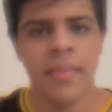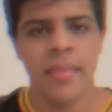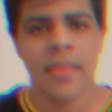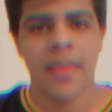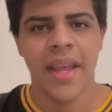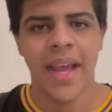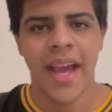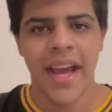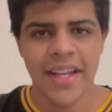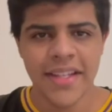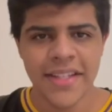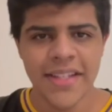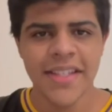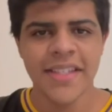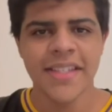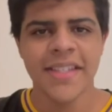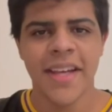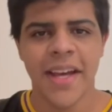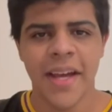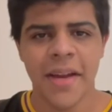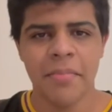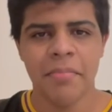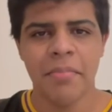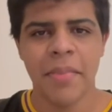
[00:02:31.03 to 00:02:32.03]
As he
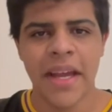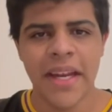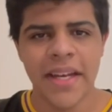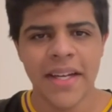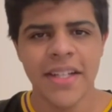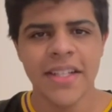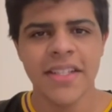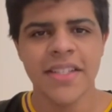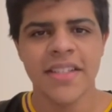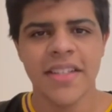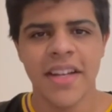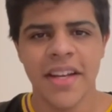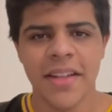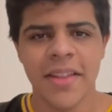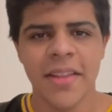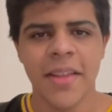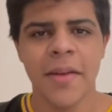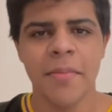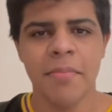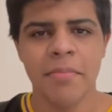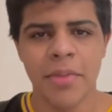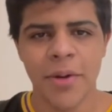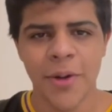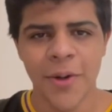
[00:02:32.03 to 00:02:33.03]
said, mental strength
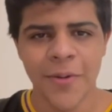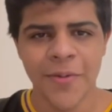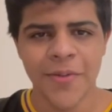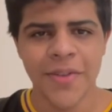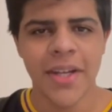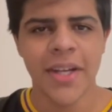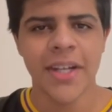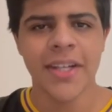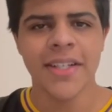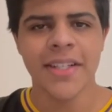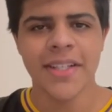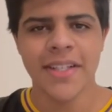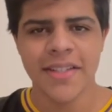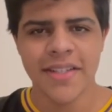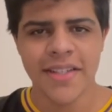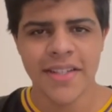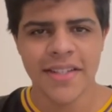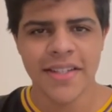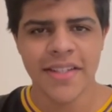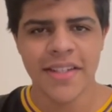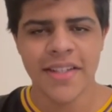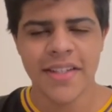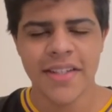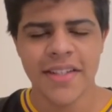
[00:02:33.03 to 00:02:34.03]
improves our
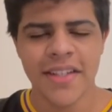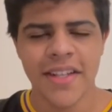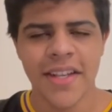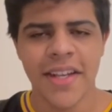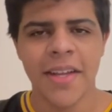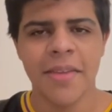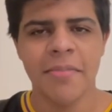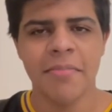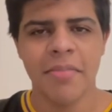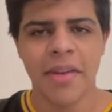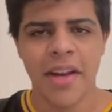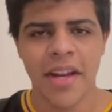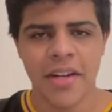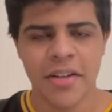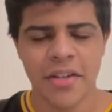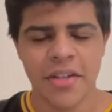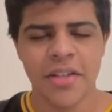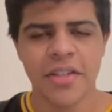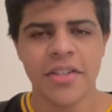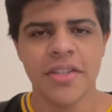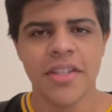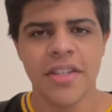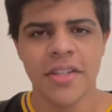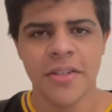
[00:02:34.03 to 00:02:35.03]
consistency in
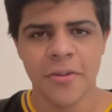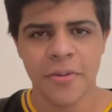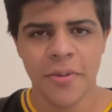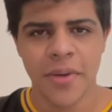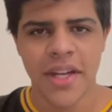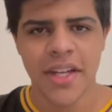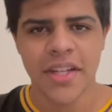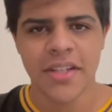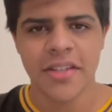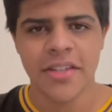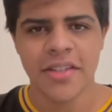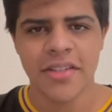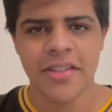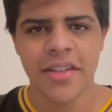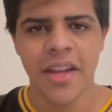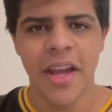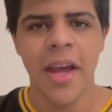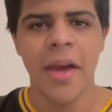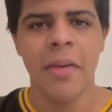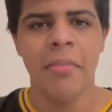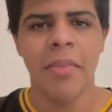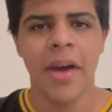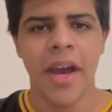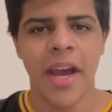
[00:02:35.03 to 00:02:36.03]
pressure situations
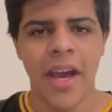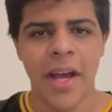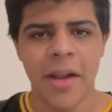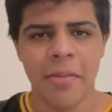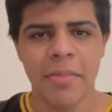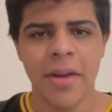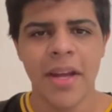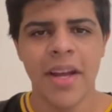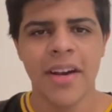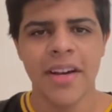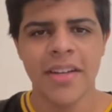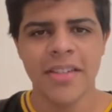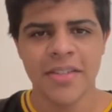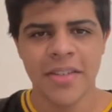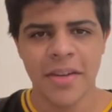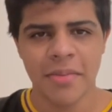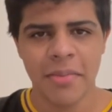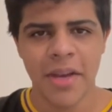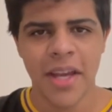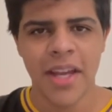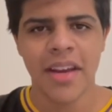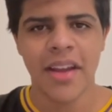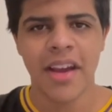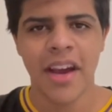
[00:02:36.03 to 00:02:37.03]
by helping us
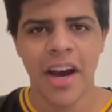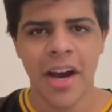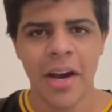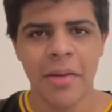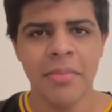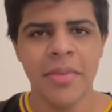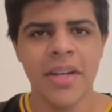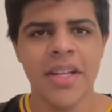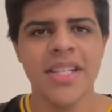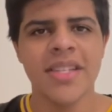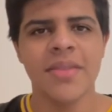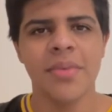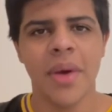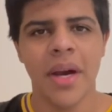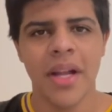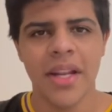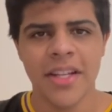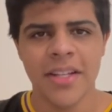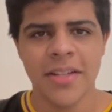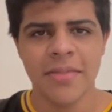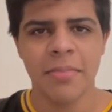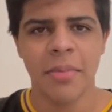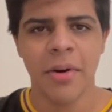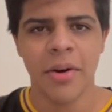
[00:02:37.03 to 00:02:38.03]
remain calm as well
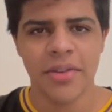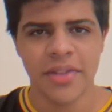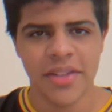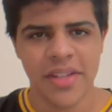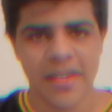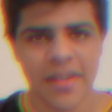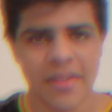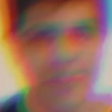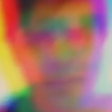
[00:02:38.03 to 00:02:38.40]
as positive.